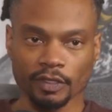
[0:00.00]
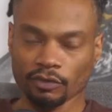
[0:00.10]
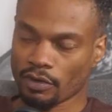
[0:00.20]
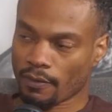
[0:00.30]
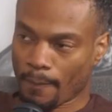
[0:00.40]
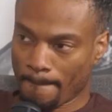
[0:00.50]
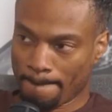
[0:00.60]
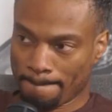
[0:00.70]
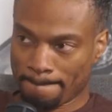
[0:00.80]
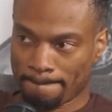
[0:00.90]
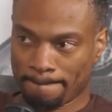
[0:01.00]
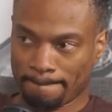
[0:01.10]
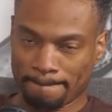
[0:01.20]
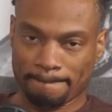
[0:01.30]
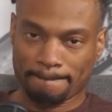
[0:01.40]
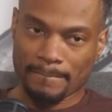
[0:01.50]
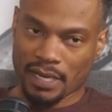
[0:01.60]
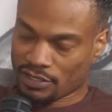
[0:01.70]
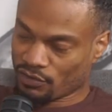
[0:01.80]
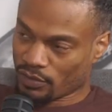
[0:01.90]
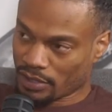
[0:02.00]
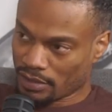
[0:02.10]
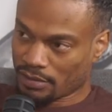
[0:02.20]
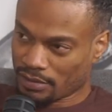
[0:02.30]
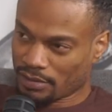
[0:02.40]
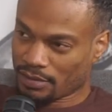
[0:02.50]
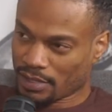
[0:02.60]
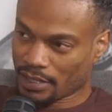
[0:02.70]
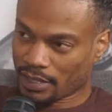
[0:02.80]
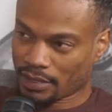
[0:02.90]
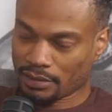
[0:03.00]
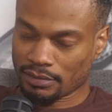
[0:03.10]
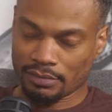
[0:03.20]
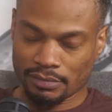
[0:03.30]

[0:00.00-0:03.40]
so I just want to add that in.